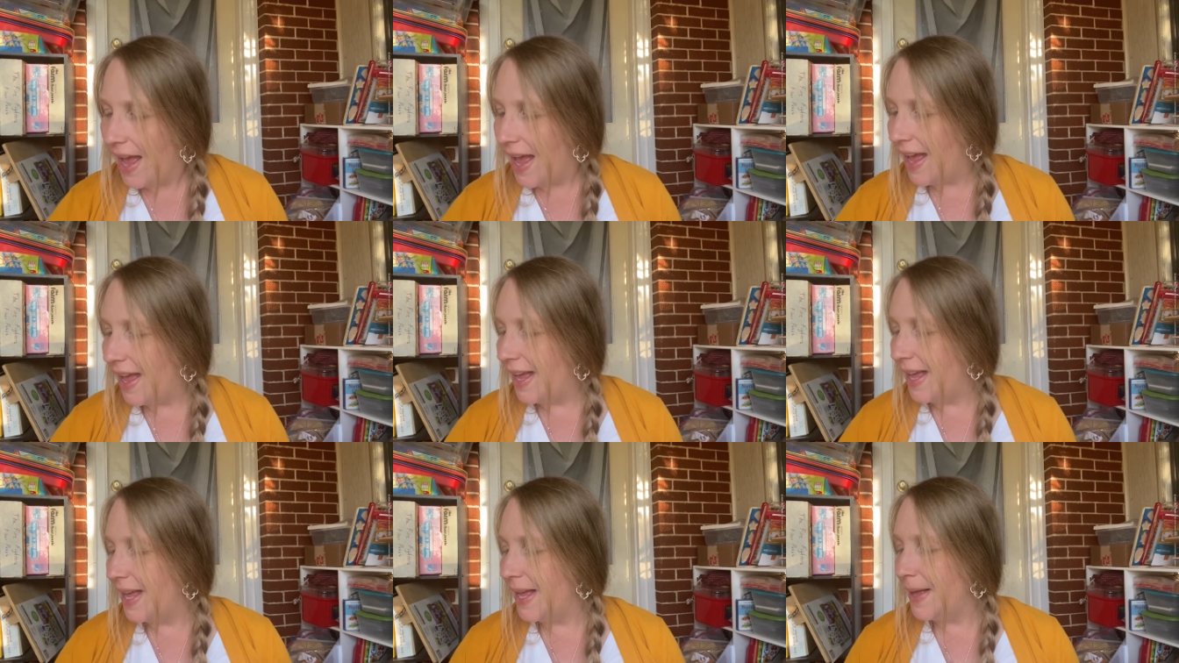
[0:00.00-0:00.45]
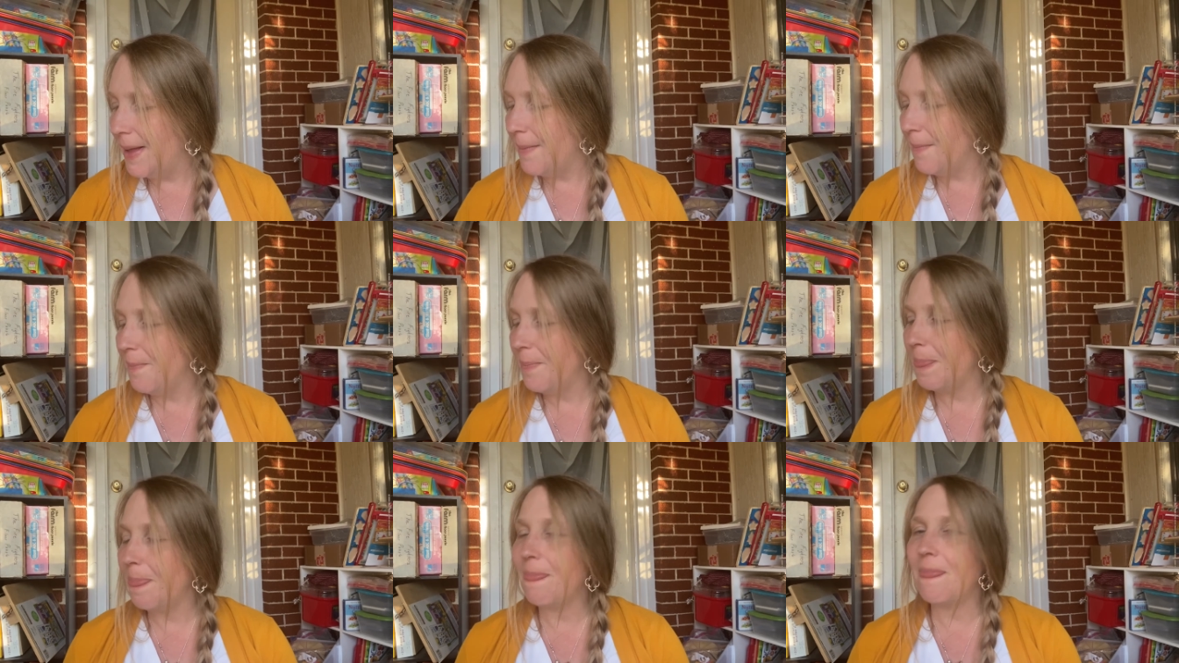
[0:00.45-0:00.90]

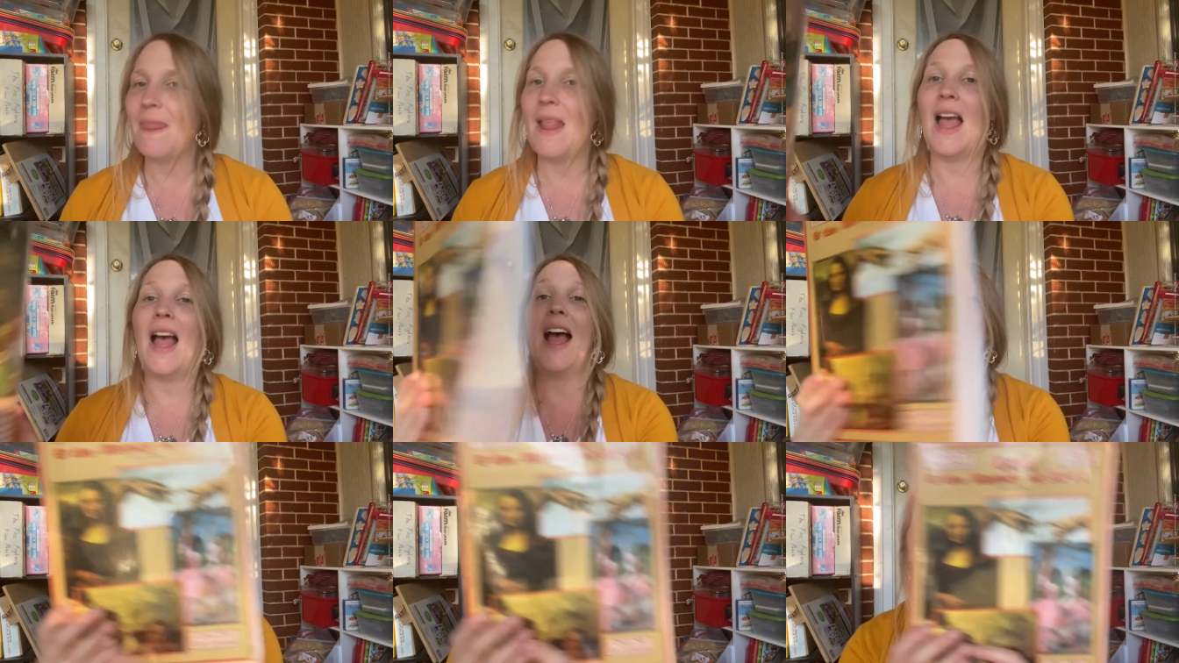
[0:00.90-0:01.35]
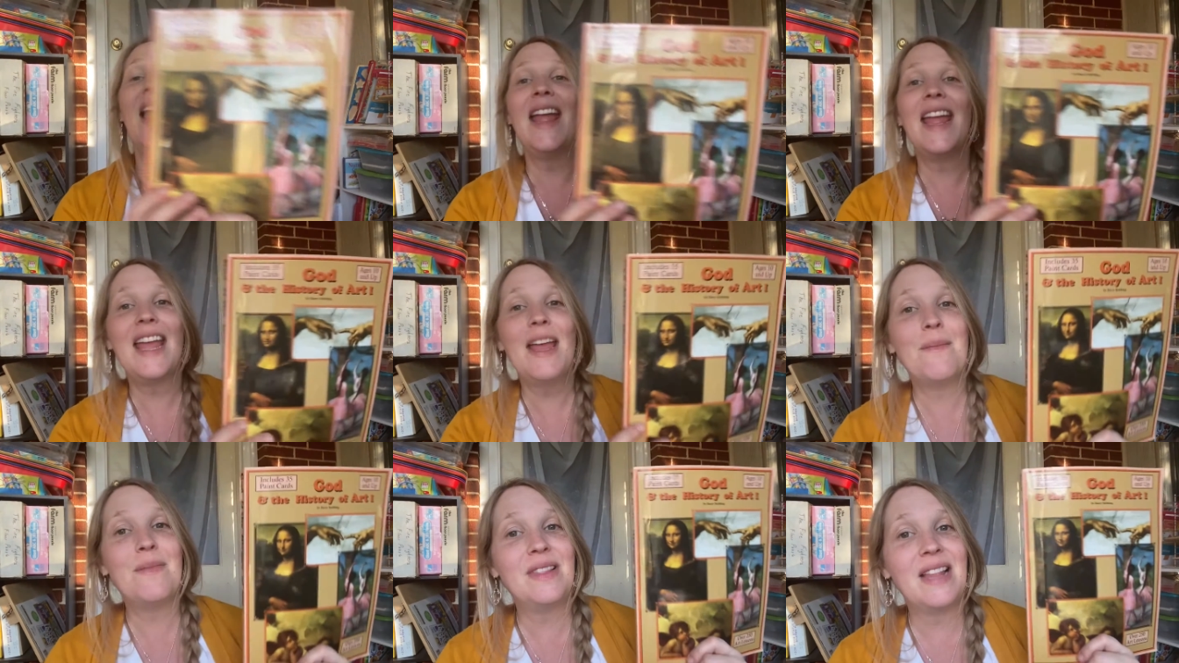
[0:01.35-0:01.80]
I
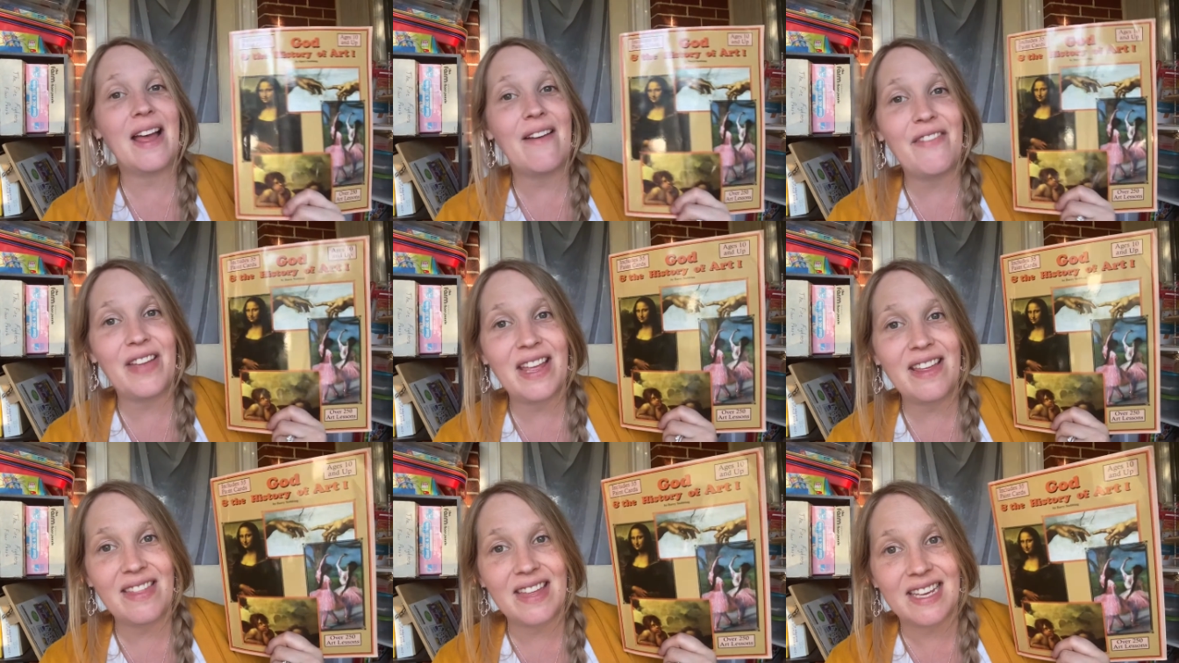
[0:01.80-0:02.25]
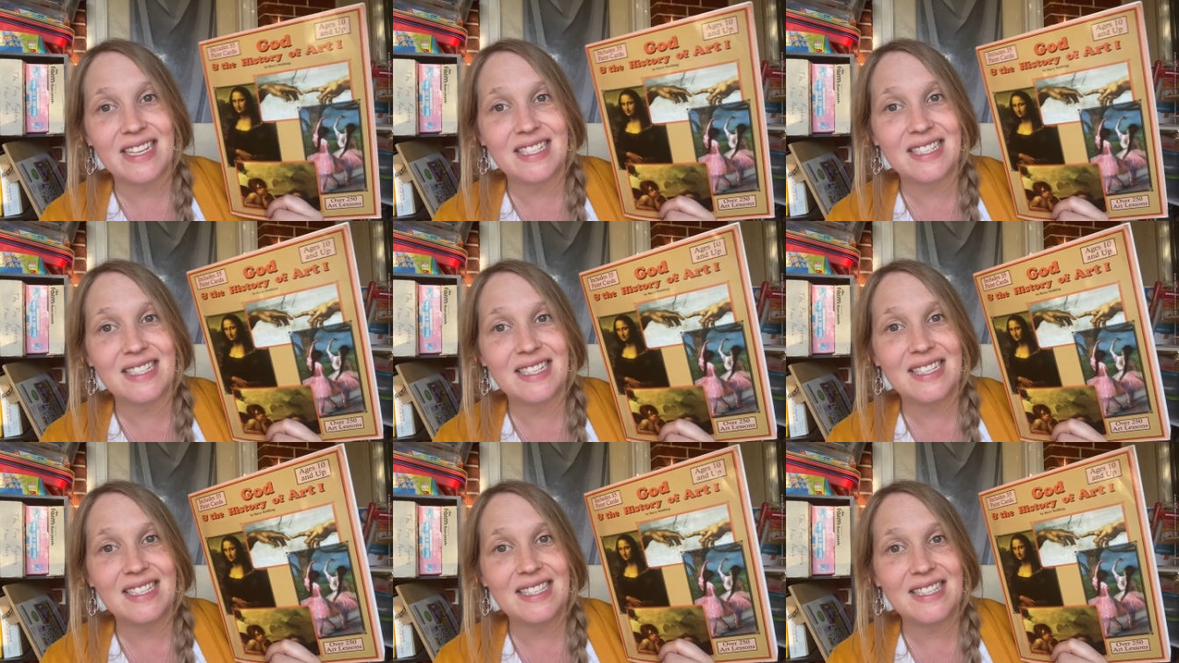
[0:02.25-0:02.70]
am loving
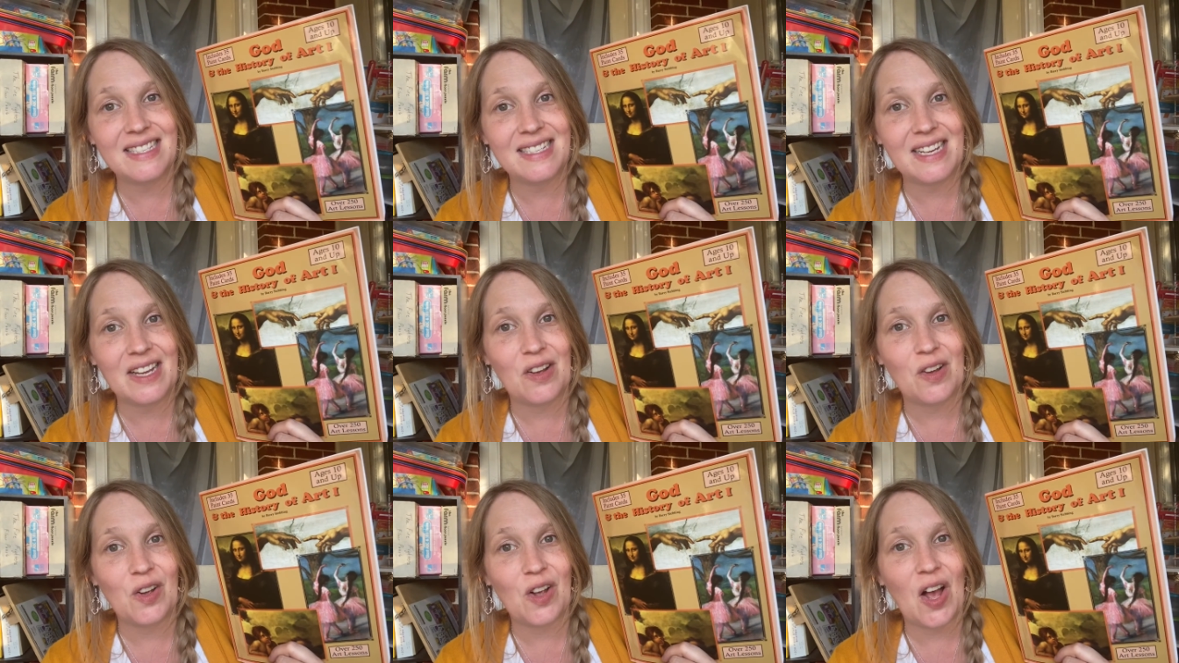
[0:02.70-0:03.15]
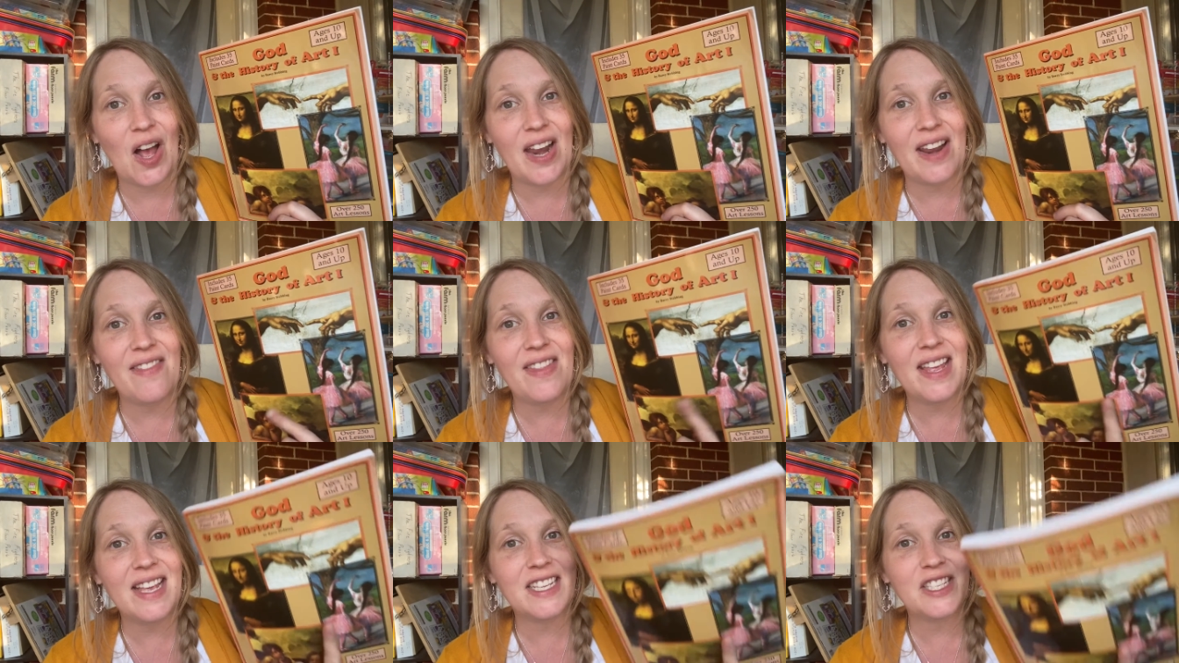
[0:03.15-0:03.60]
this still, God
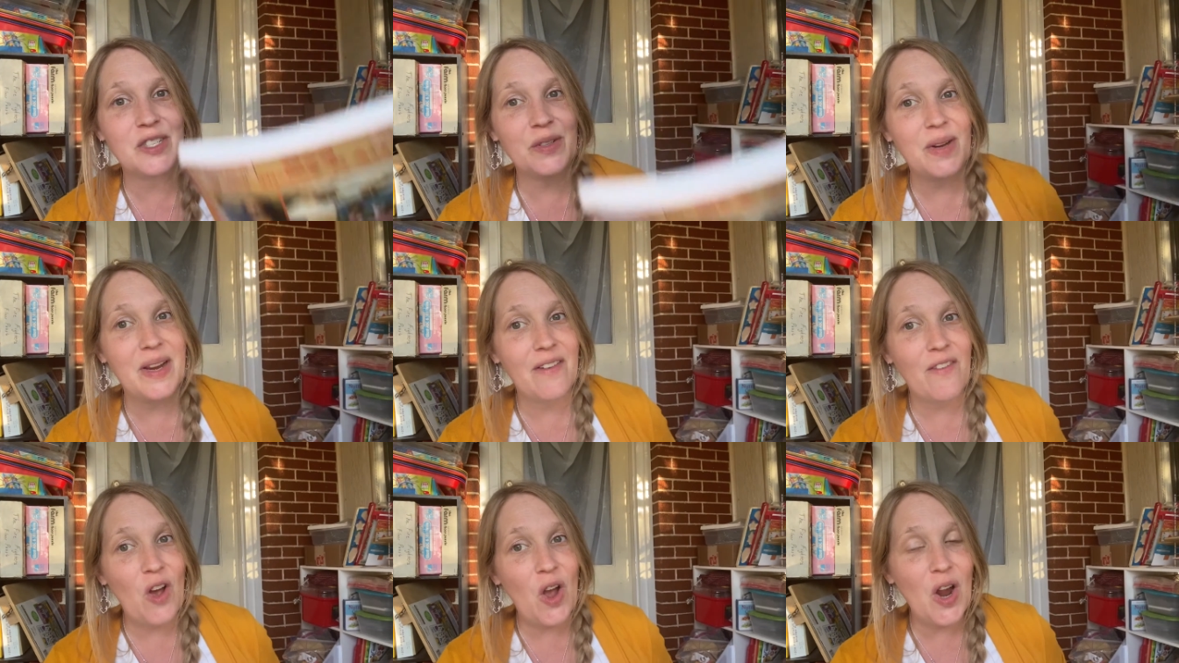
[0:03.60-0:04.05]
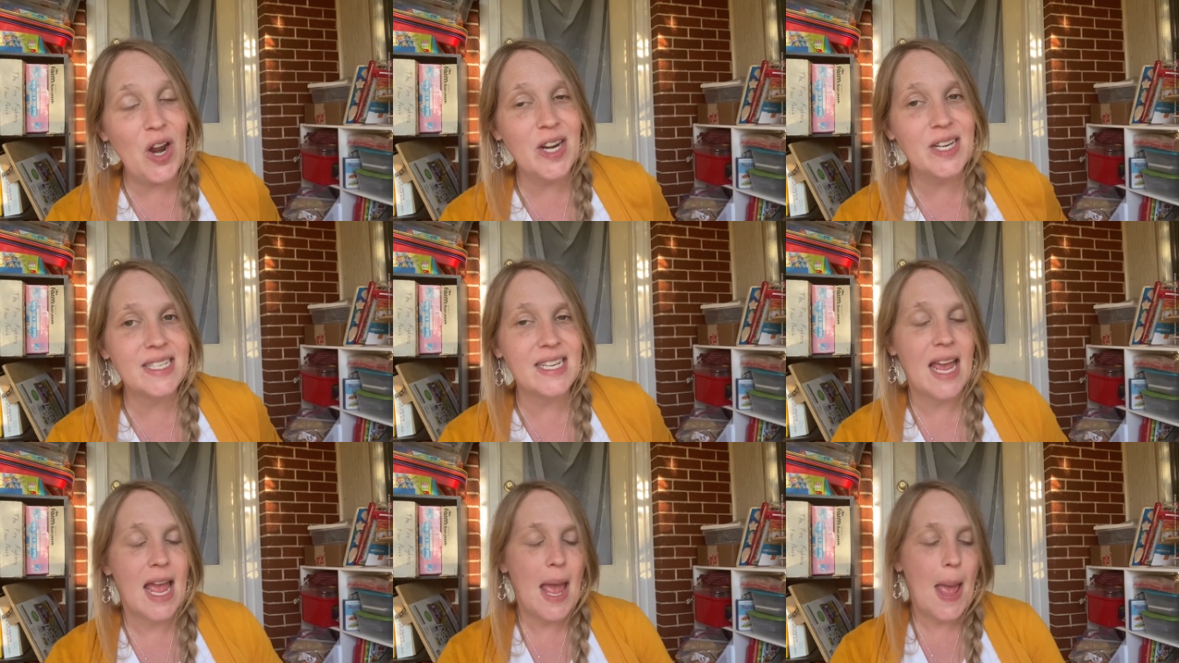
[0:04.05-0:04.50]
in the History of
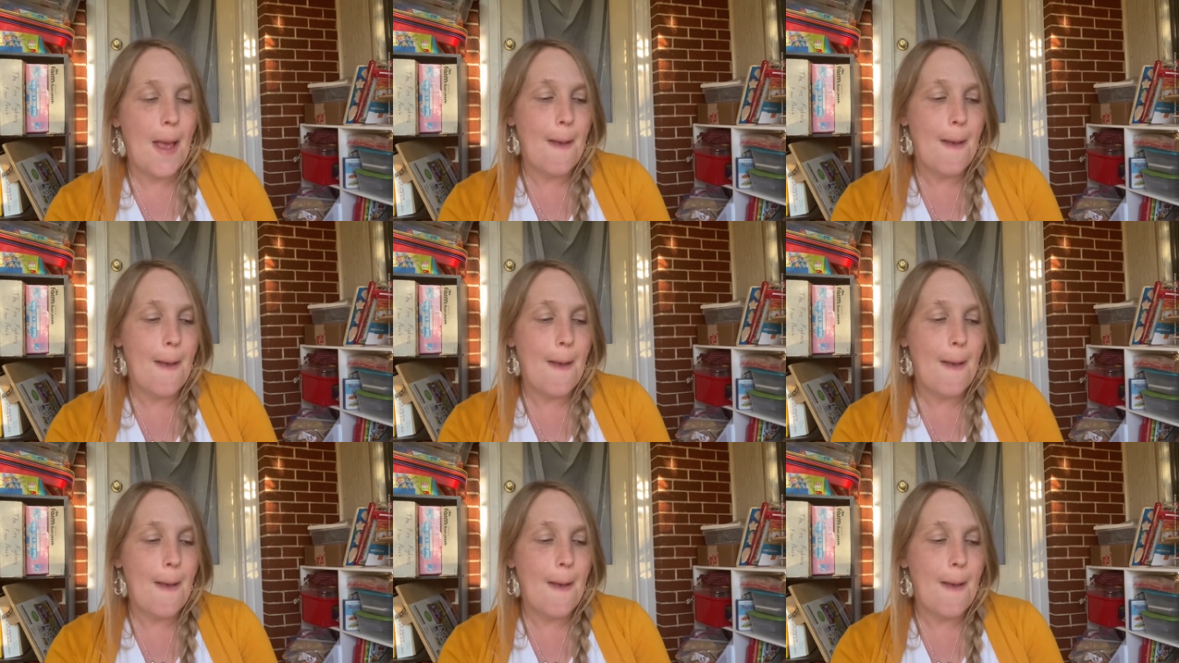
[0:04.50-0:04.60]
Art.